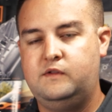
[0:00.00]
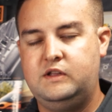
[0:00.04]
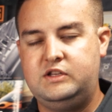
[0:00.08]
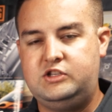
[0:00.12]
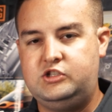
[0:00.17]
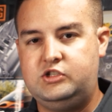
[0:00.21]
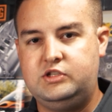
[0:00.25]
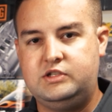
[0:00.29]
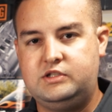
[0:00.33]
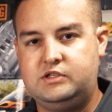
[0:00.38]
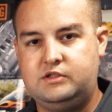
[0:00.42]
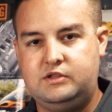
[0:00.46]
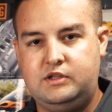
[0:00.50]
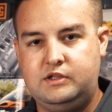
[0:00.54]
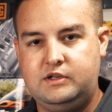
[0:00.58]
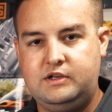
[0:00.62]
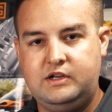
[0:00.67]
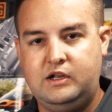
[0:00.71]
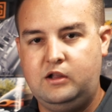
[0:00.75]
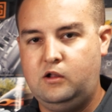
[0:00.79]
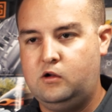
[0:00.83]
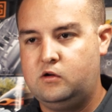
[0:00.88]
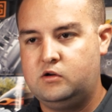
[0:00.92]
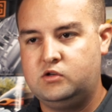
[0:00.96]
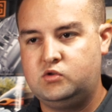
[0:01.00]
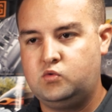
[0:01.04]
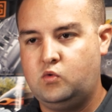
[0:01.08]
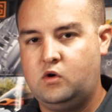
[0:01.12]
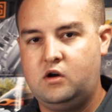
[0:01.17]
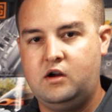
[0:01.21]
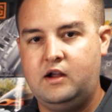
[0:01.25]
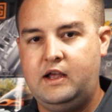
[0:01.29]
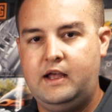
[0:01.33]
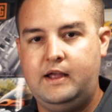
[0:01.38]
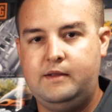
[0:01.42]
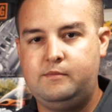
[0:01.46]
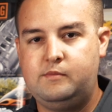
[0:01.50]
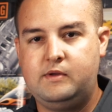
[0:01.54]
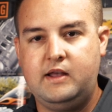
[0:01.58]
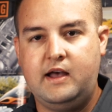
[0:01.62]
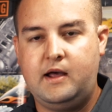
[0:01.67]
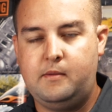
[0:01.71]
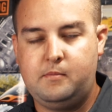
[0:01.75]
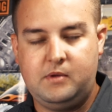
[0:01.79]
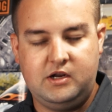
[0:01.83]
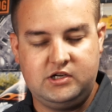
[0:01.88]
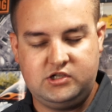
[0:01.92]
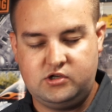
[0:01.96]
It's just the dealer is where I had
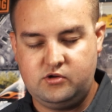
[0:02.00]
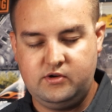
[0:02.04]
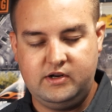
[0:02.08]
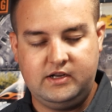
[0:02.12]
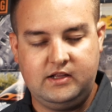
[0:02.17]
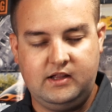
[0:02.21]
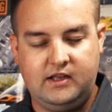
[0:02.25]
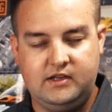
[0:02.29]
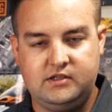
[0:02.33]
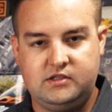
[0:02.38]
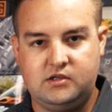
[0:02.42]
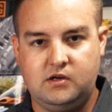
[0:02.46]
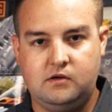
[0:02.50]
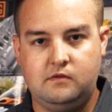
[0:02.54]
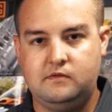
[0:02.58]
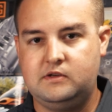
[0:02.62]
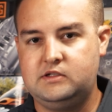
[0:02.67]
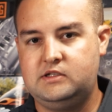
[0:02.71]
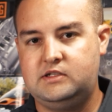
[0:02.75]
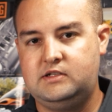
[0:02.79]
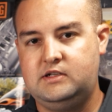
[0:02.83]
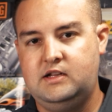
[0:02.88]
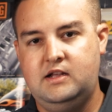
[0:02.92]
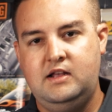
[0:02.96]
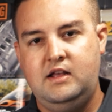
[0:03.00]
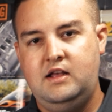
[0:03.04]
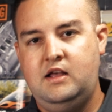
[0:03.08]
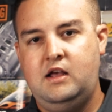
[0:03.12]
got my street glide service,